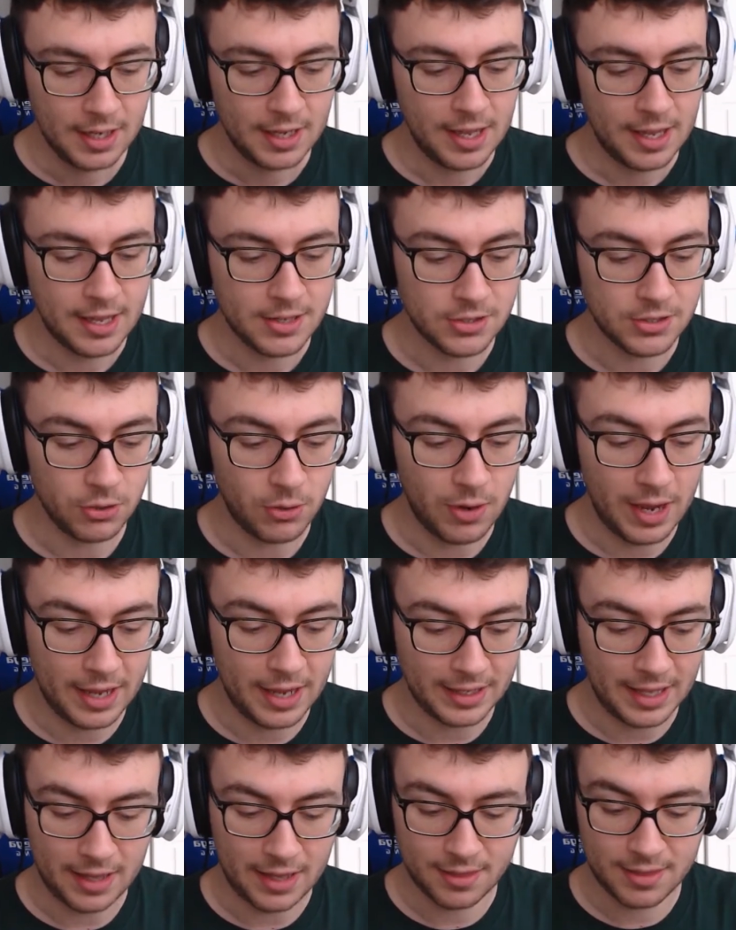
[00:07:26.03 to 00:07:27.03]
So
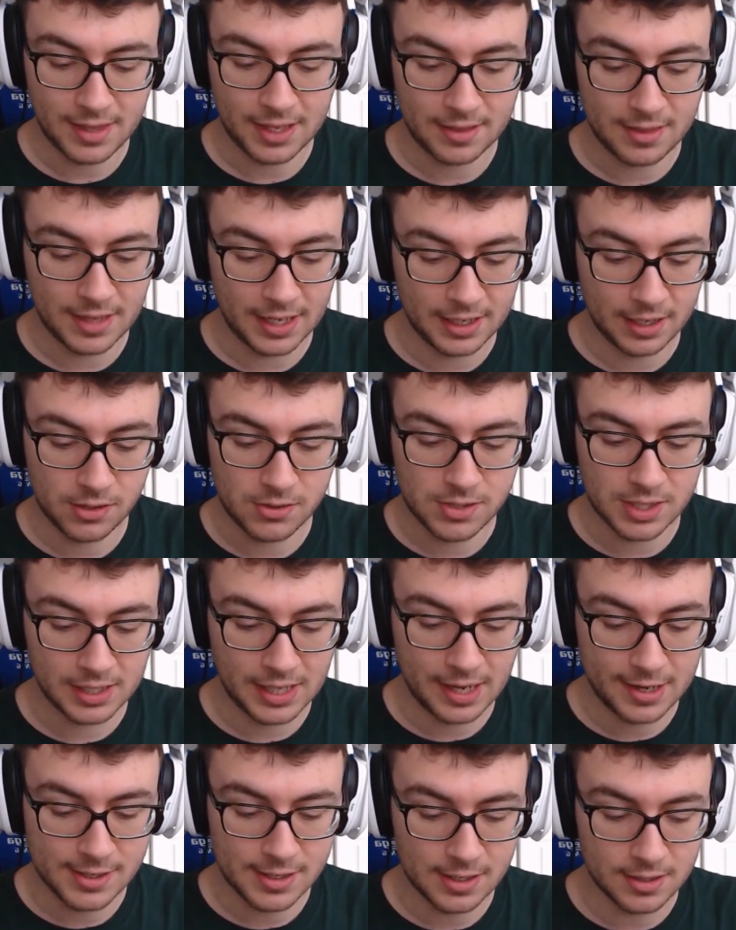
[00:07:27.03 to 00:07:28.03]
yeah, thank you to the
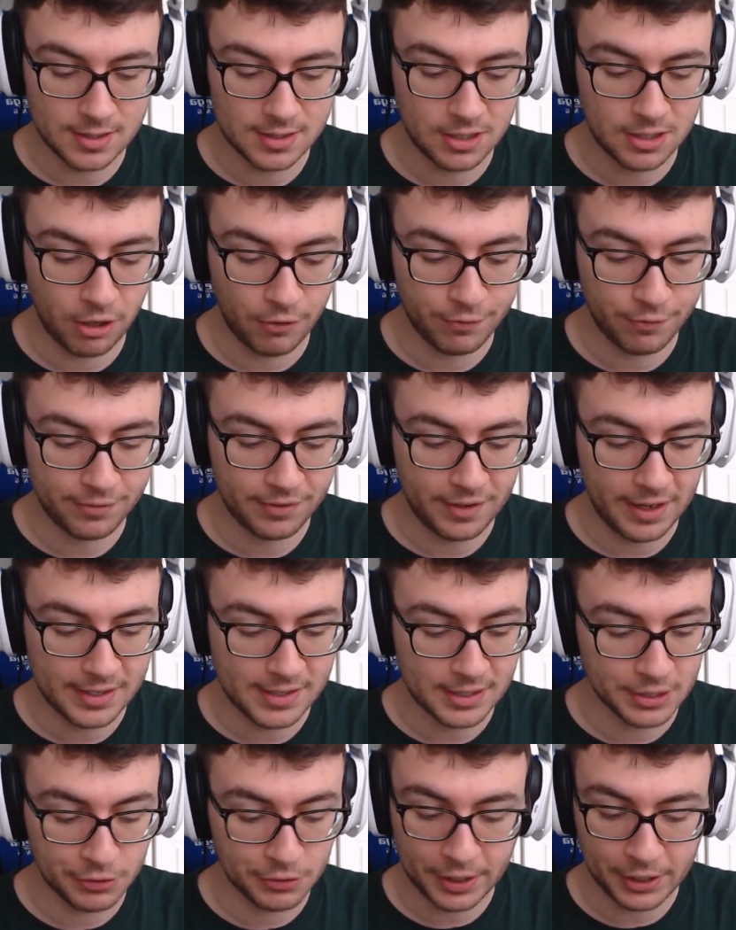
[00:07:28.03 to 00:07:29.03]
guys at SCUF.
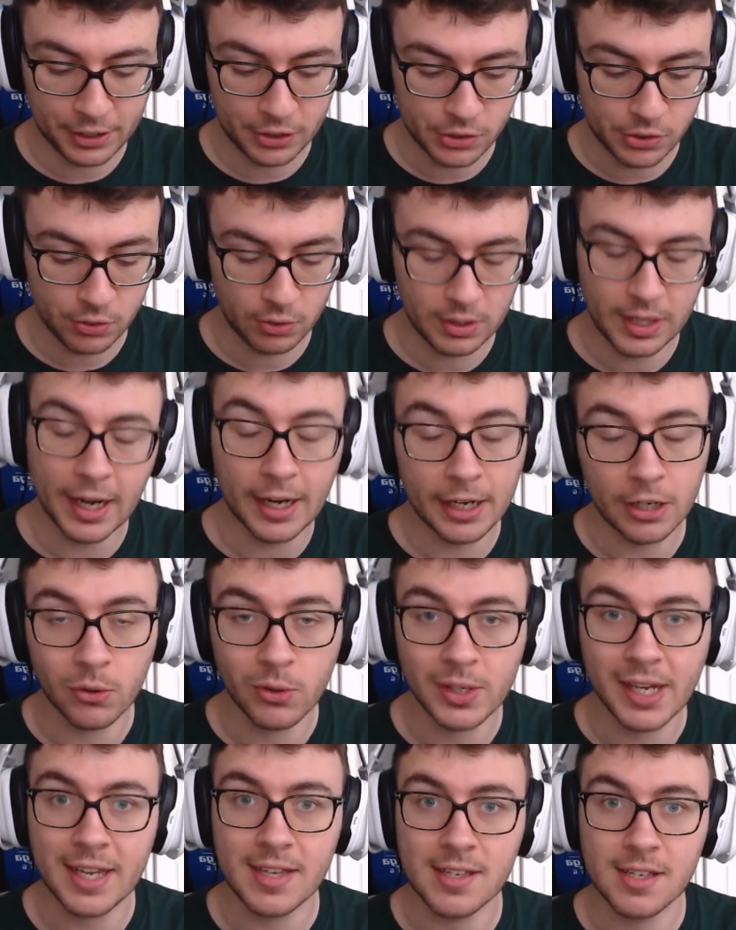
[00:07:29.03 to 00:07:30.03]
It's a great controller, and go
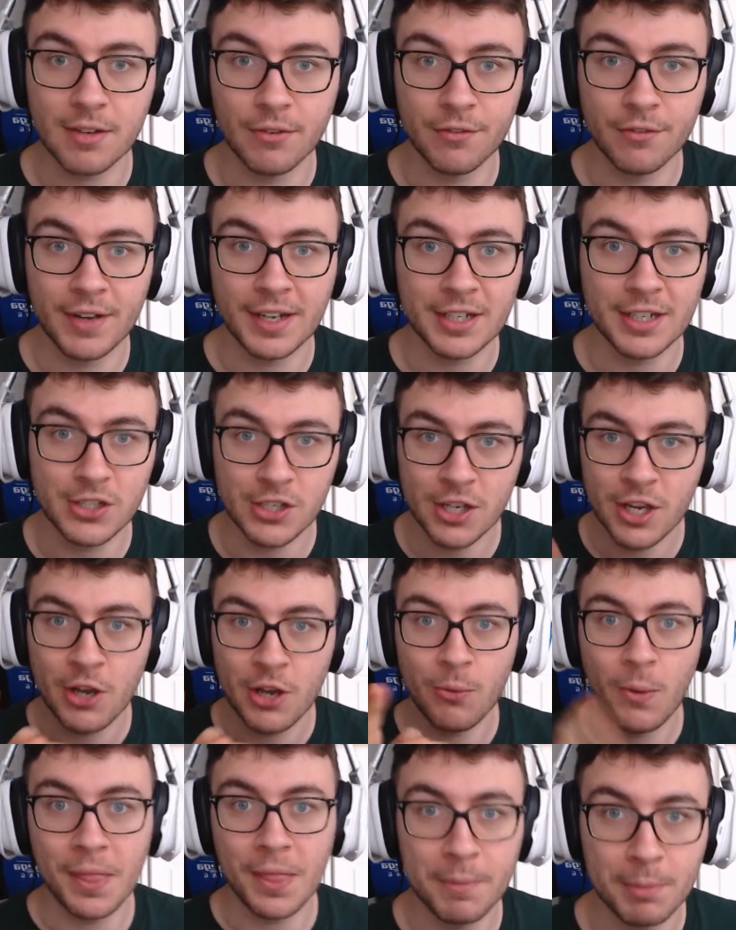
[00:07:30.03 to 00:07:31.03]
and get yourself a Vantage
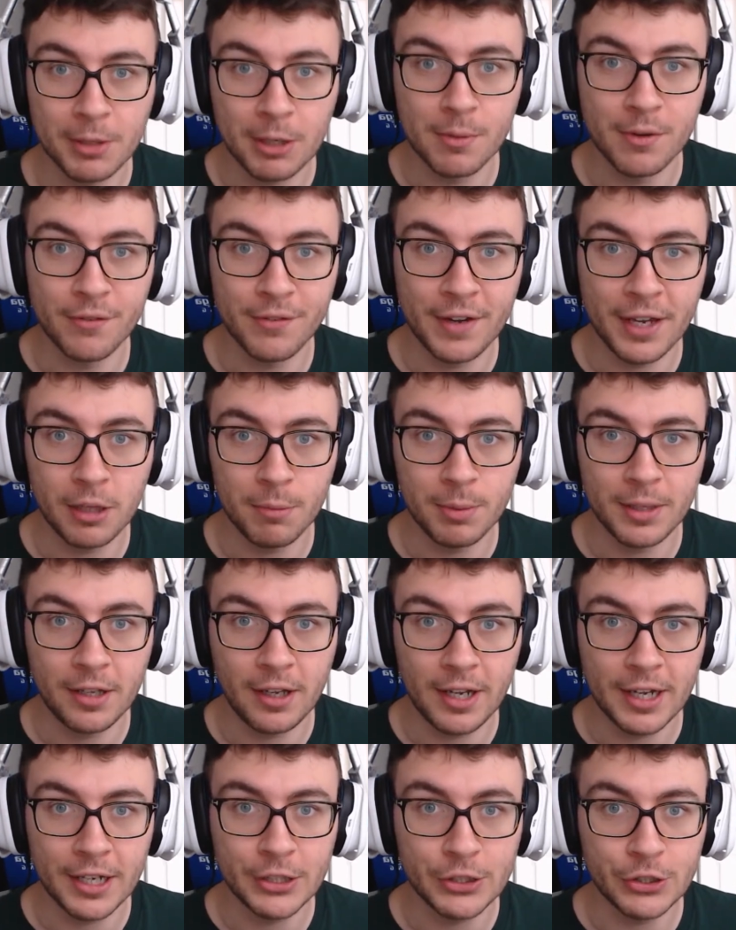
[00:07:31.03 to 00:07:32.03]
when they become available
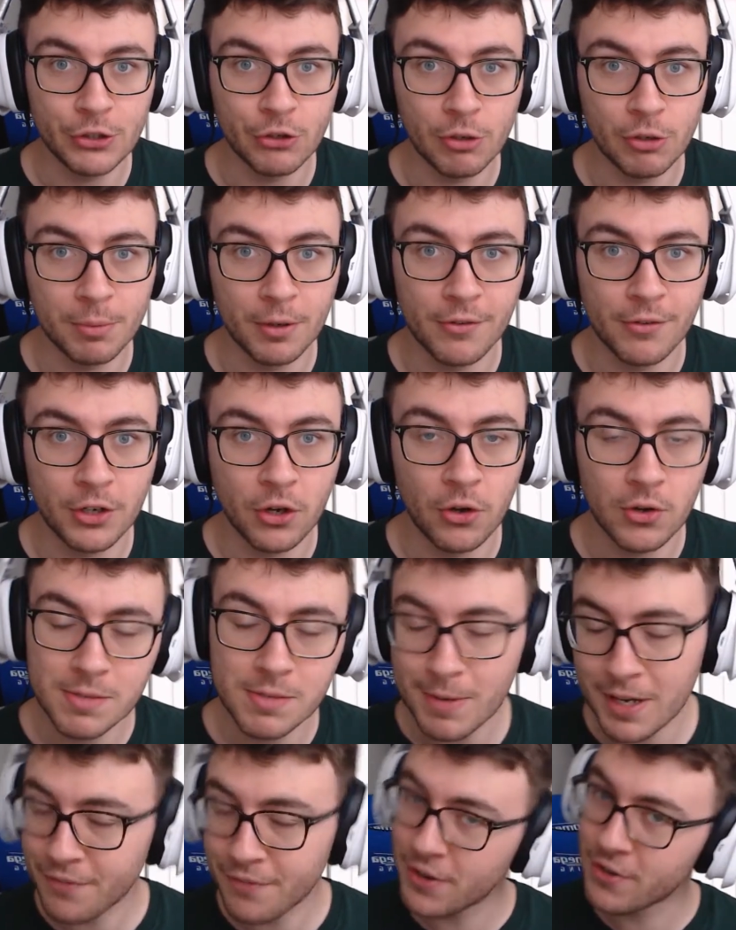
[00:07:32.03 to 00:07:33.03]
in Europe, of course.
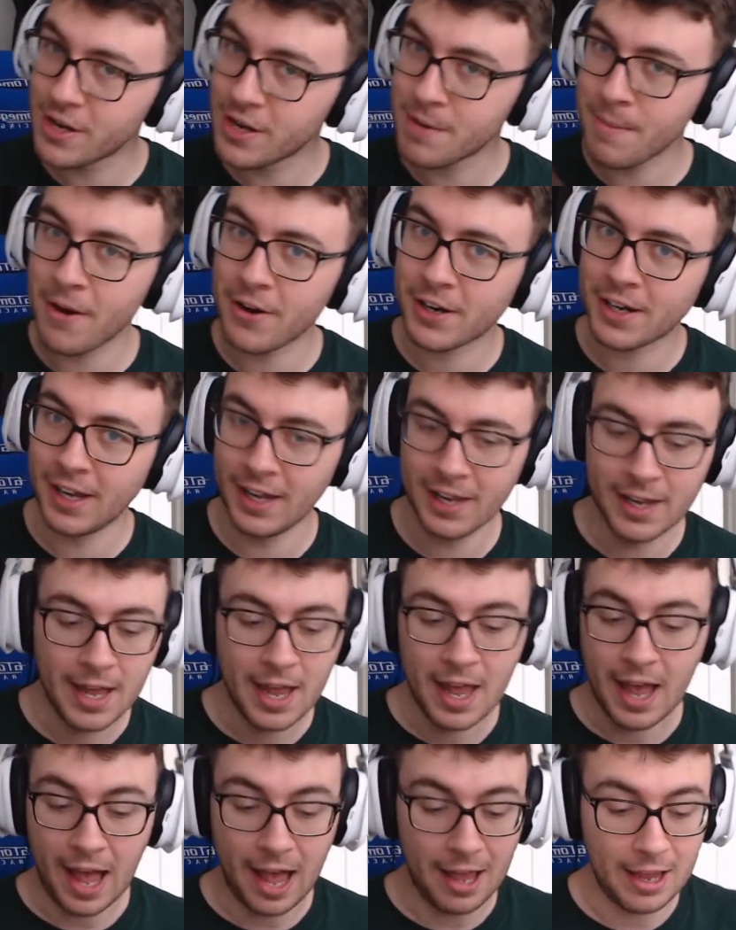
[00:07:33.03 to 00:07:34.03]
But if you're in America,
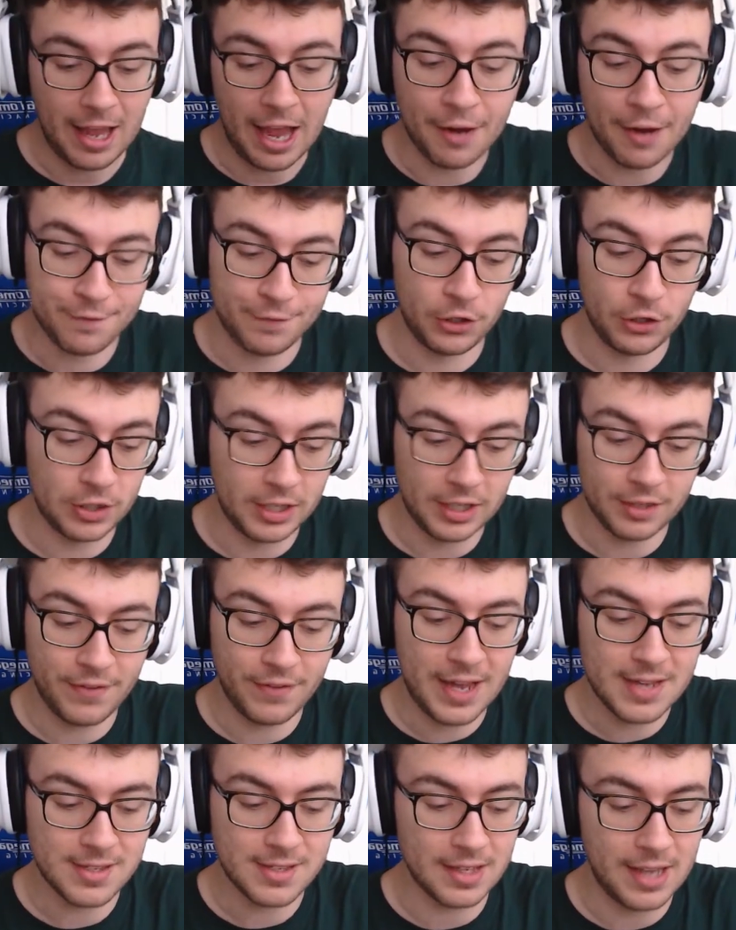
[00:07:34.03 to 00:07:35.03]
I fully
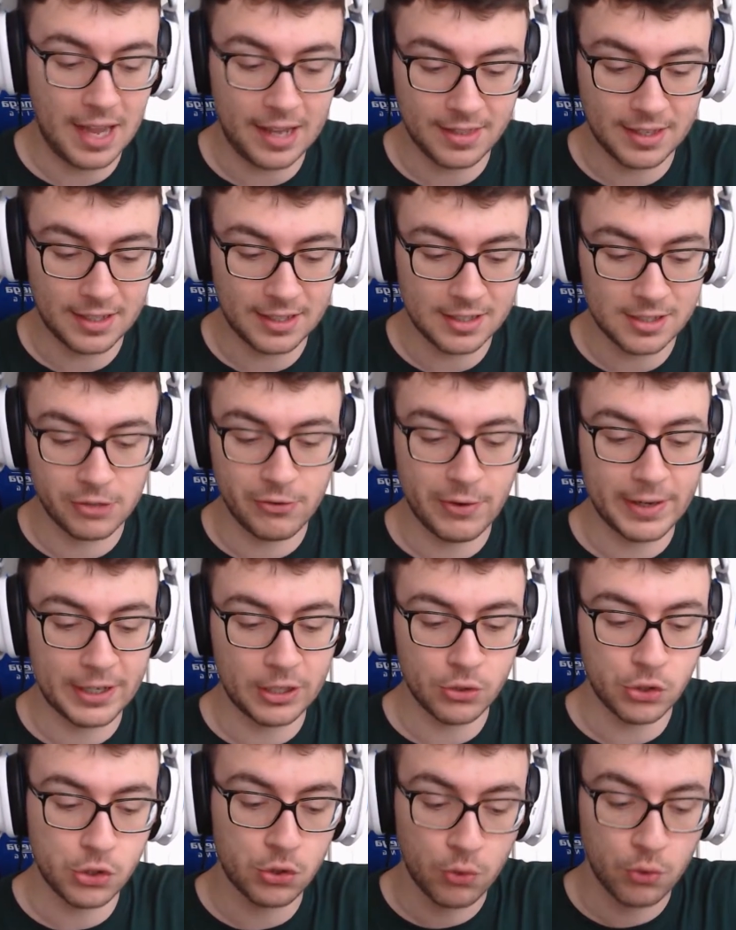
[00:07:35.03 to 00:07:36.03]
advise it. I think it's a great
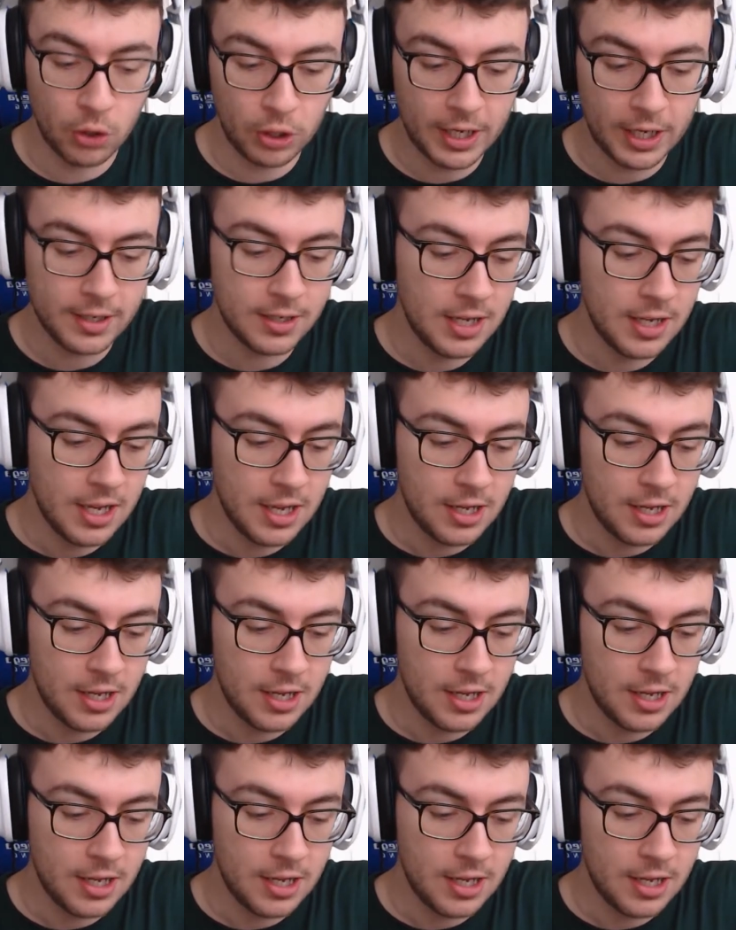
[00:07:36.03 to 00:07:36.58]
controller.